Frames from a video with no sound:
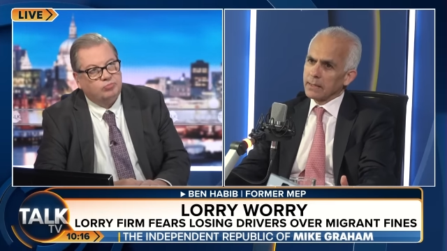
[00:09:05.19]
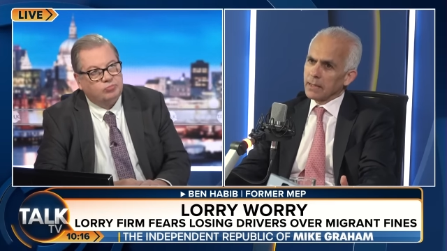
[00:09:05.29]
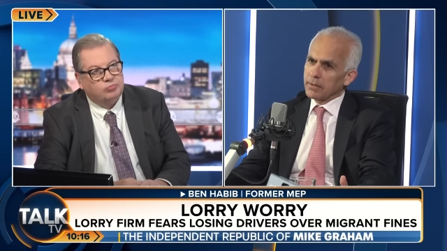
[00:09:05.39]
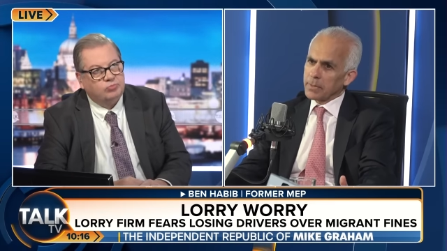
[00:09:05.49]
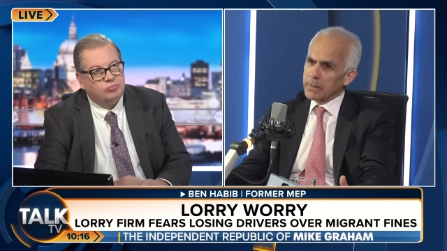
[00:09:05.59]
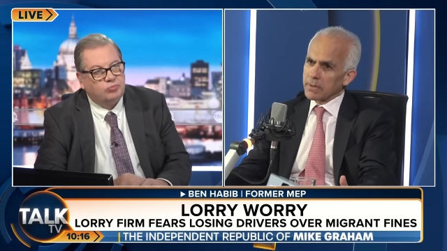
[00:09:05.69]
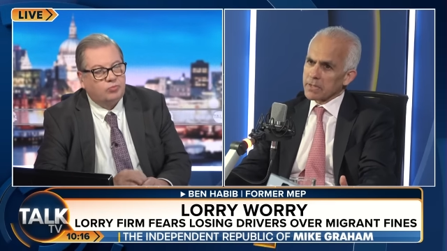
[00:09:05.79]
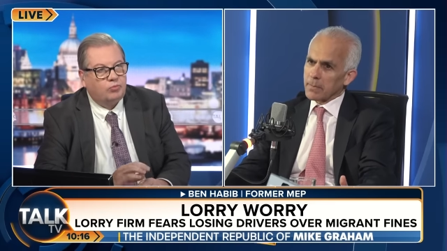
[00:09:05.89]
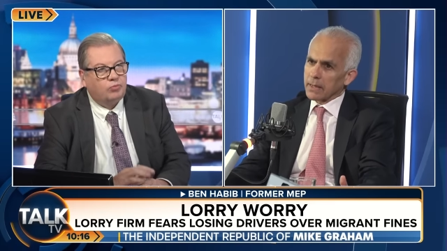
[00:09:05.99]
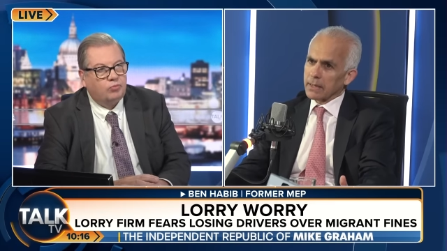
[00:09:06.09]
Speaker 1: of people
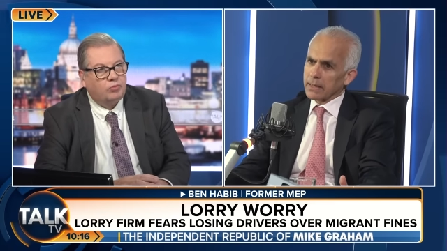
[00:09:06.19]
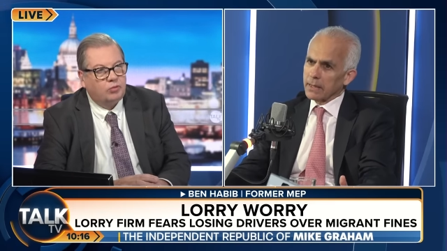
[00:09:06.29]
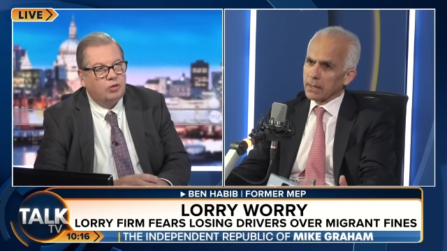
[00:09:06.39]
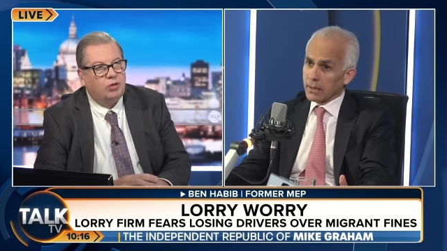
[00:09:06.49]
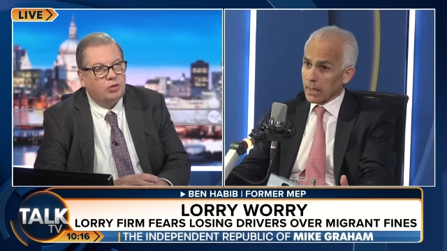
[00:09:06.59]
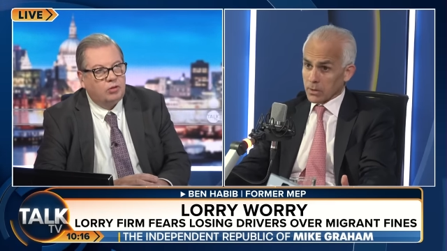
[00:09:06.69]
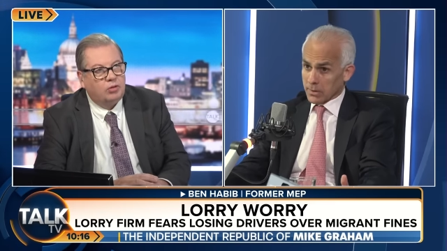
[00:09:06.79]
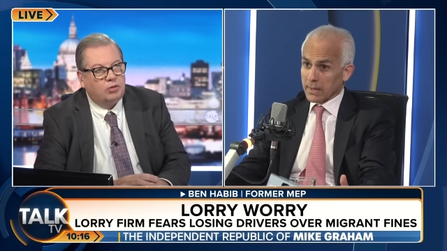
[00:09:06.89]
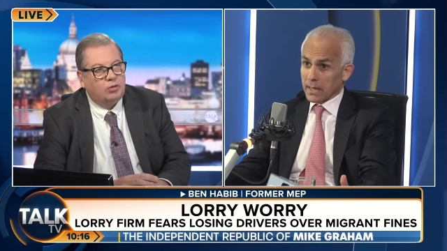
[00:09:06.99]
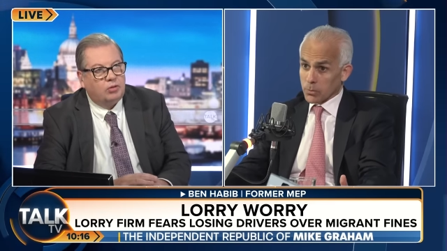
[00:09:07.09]
smuggling? Yeah. That
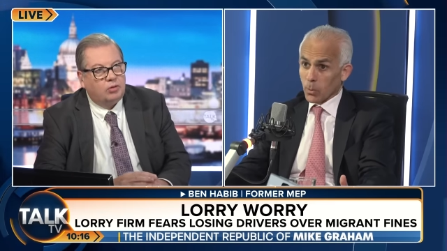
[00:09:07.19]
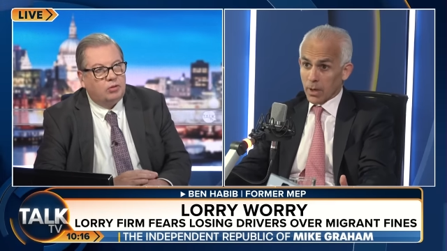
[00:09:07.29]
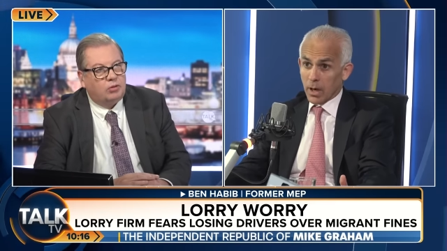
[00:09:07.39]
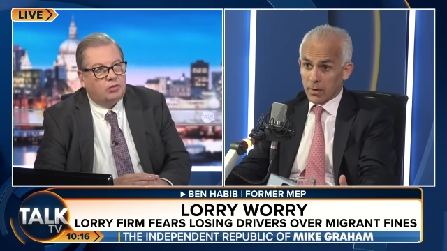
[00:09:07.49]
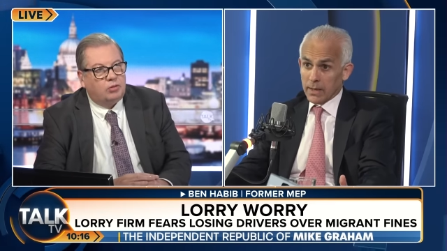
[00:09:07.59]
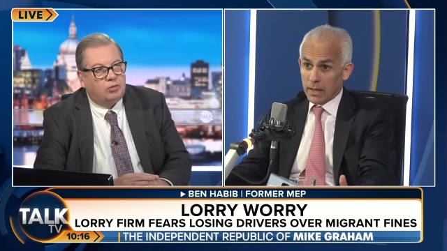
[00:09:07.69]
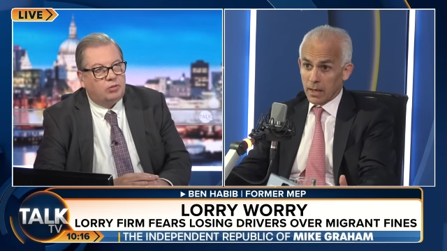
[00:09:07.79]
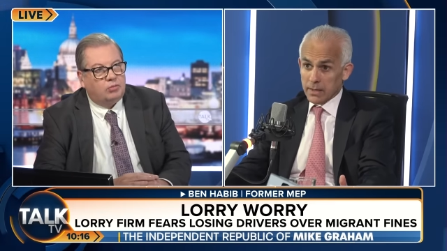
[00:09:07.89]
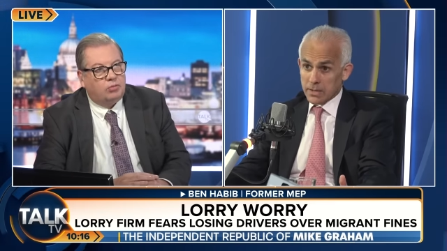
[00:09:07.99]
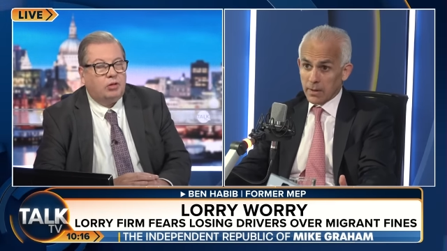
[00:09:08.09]
that's what
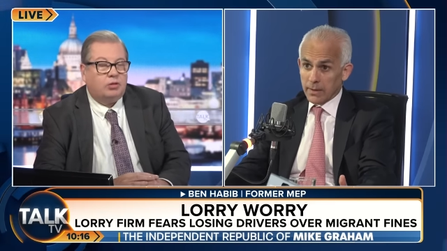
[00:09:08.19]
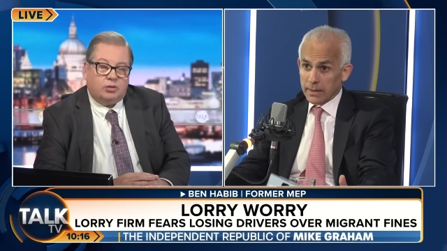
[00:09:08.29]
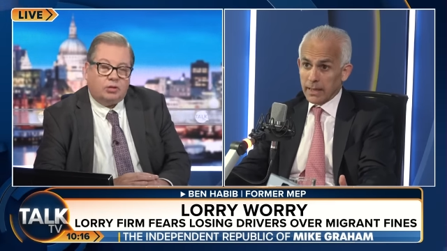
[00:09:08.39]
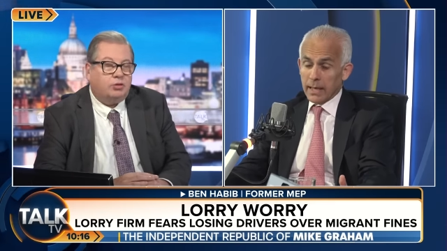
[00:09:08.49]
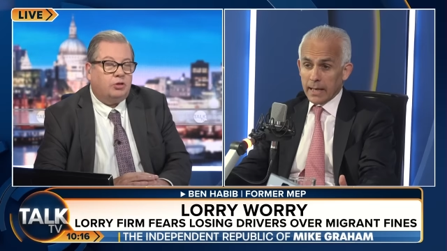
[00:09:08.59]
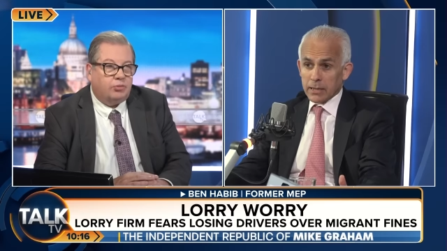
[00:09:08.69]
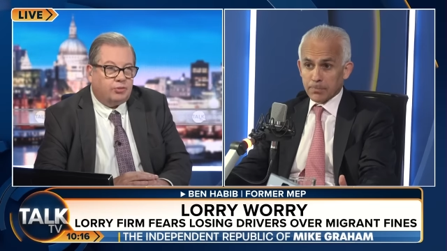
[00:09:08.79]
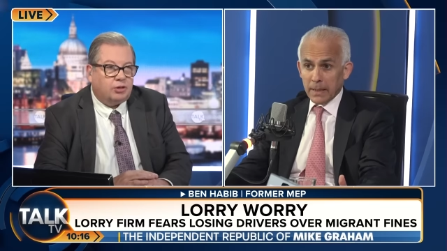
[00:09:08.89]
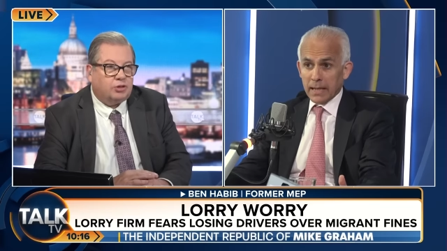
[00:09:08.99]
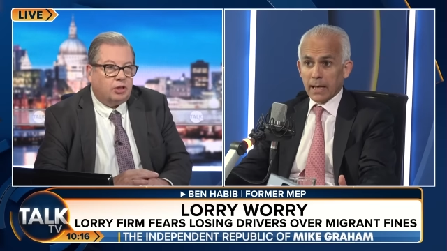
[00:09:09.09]
RNLI is well, doing. It's
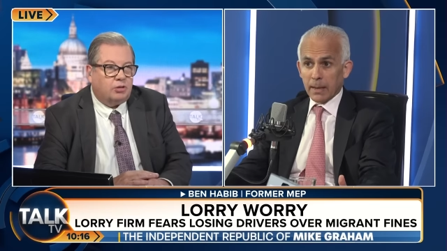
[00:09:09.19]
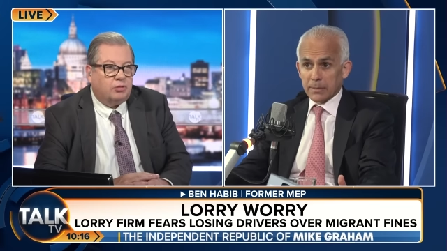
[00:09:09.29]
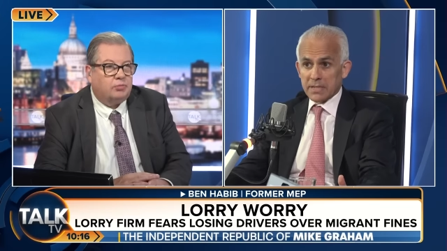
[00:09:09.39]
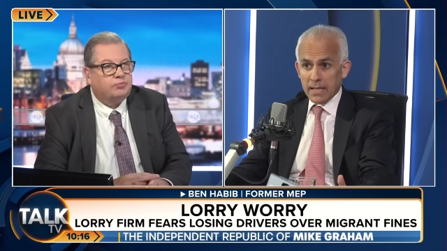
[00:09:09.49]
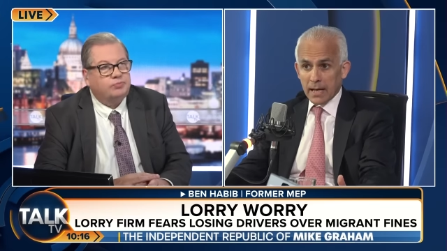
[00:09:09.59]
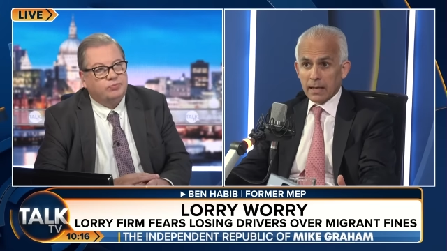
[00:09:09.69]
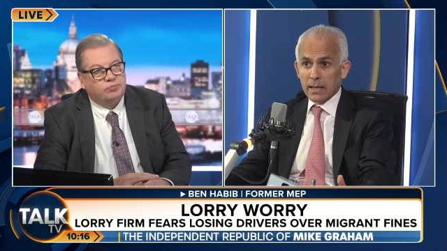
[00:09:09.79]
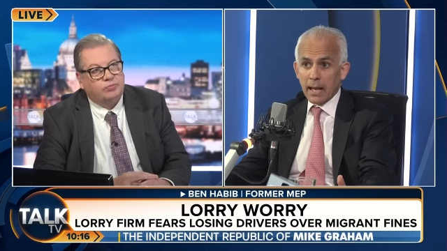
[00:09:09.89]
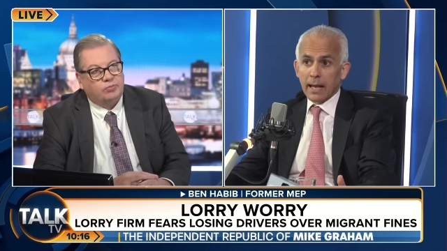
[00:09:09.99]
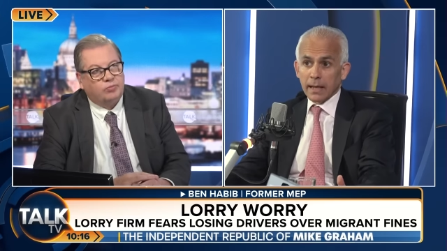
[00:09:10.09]
picking so. up the second
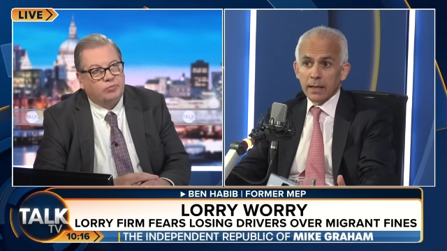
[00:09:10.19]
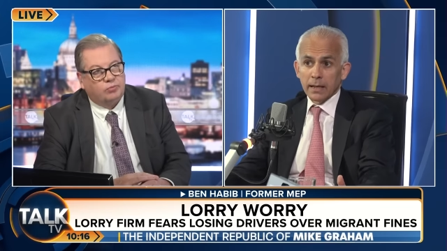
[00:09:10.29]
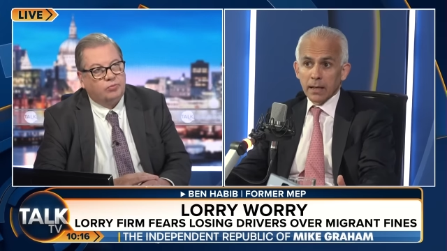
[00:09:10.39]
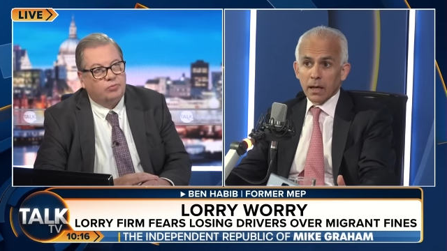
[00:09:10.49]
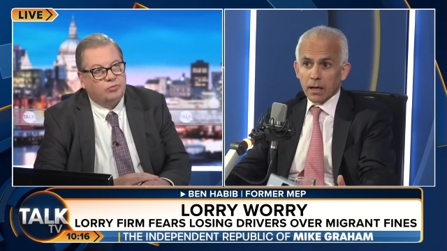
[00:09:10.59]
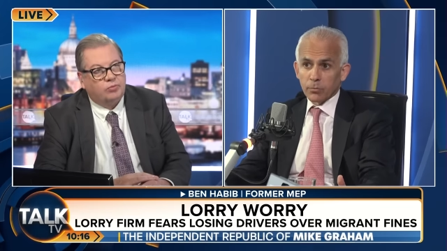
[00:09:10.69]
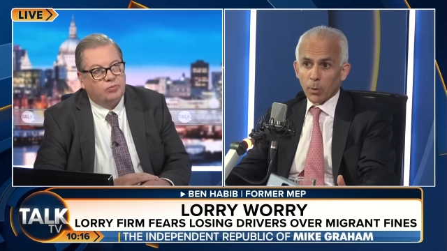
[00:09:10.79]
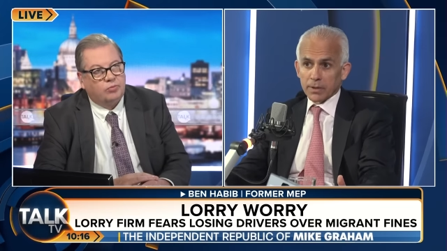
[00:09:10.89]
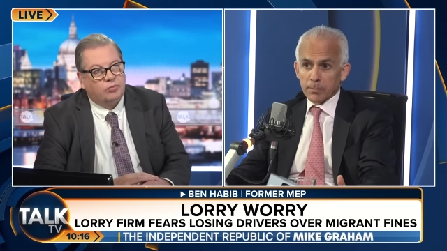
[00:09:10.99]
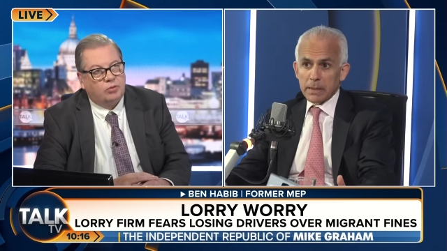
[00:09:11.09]
leg mm. of
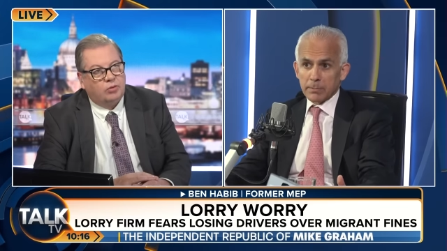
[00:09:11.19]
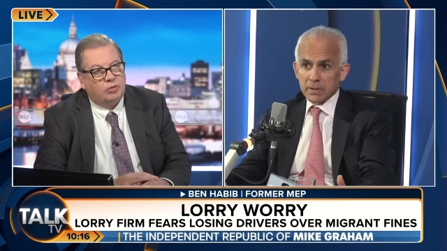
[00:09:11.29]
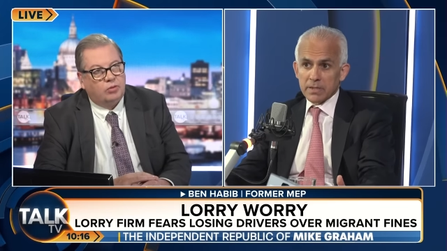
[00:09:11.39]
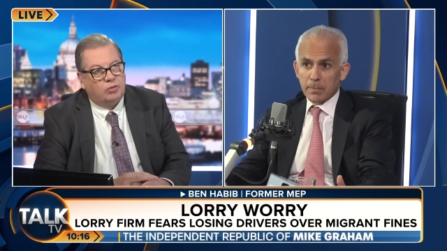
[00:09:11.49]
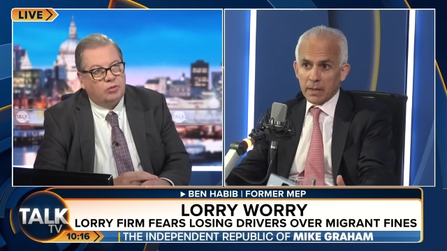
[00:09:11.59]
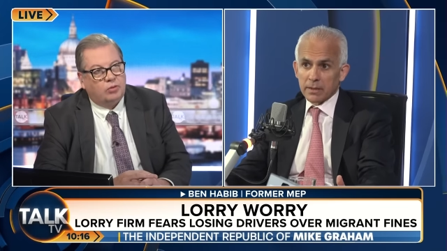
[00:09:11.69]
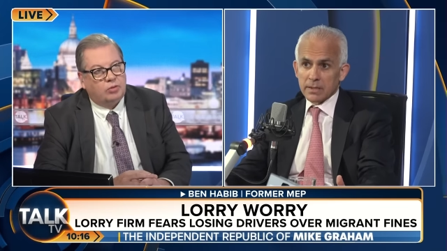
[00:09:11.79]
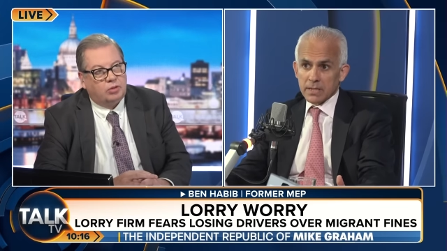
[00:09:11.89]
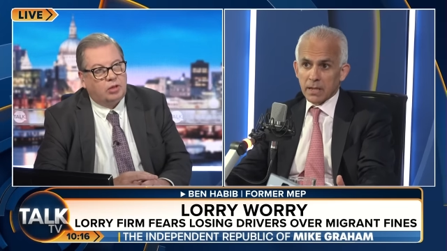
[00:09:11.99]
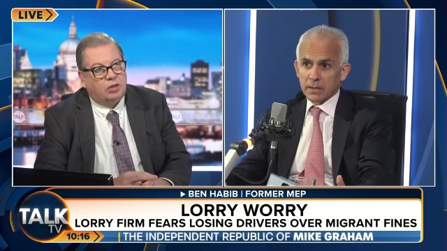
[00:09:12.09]
what the people smugglers
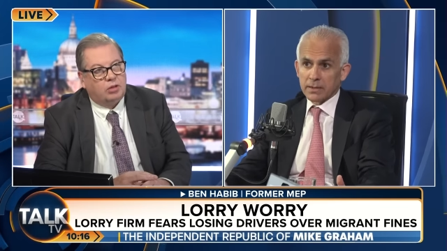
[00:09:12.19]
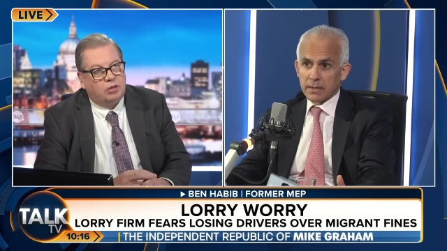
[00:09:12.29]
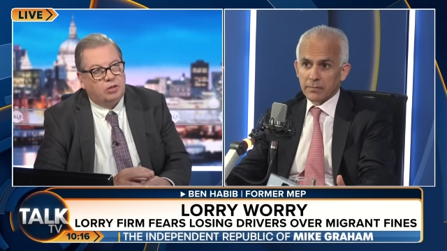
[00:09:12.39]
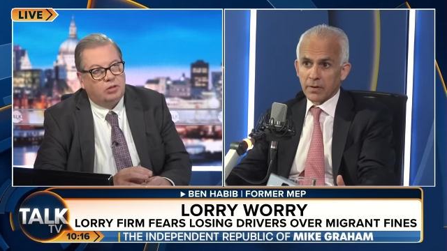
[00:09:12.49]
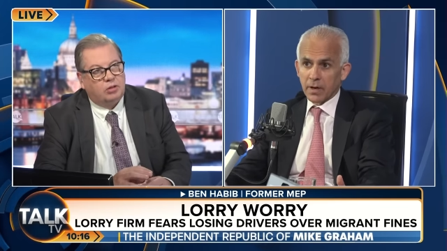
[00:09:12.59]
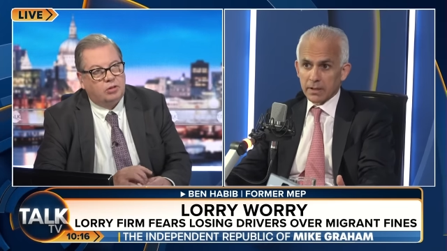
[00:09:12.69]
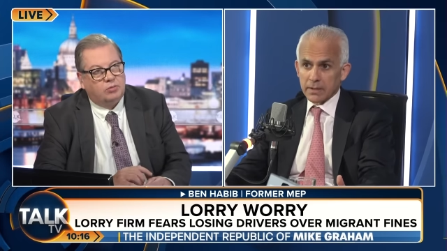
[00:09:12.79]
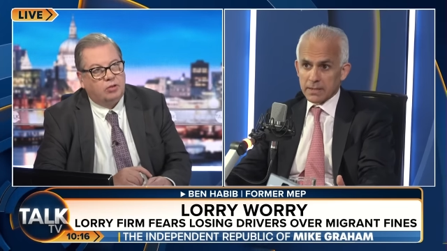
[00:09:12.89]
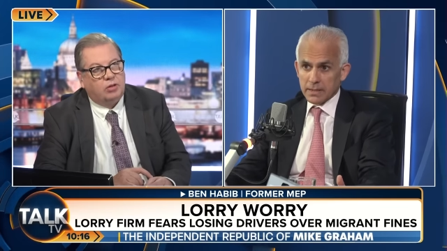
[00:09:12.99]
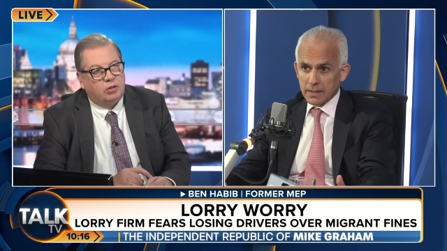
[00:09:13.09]
started yeah. in France.
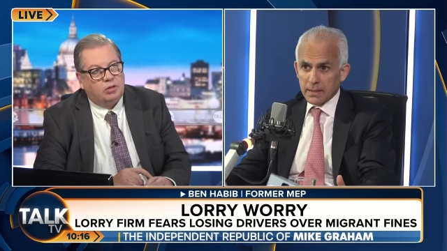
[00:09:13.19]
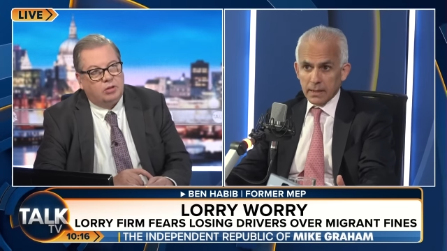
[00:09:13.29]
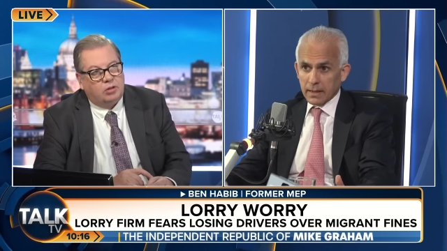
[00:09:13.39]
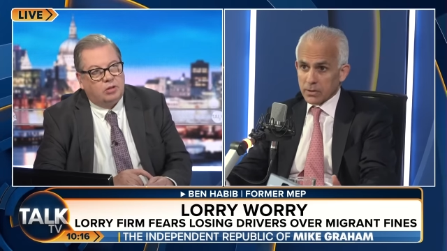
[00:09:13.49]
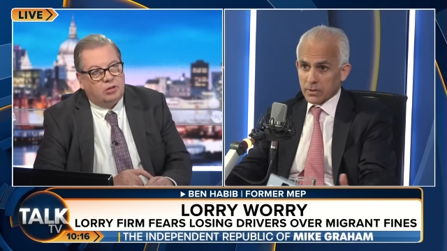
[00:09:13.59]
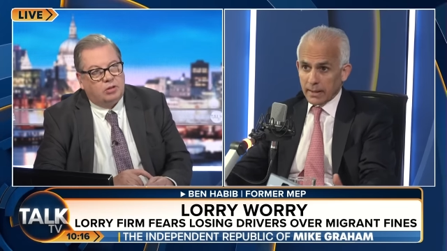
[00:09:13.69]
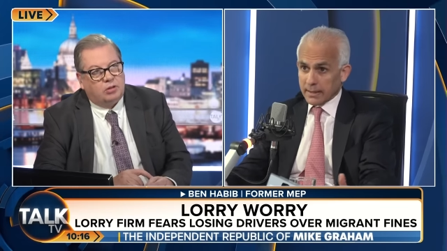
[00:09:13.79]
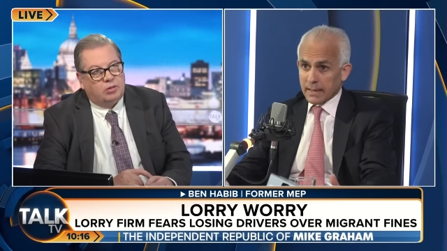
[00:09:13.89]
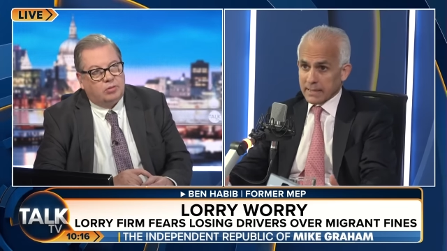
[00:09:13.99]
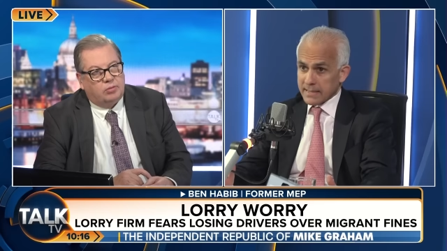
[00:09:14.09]
Right. That's that, that's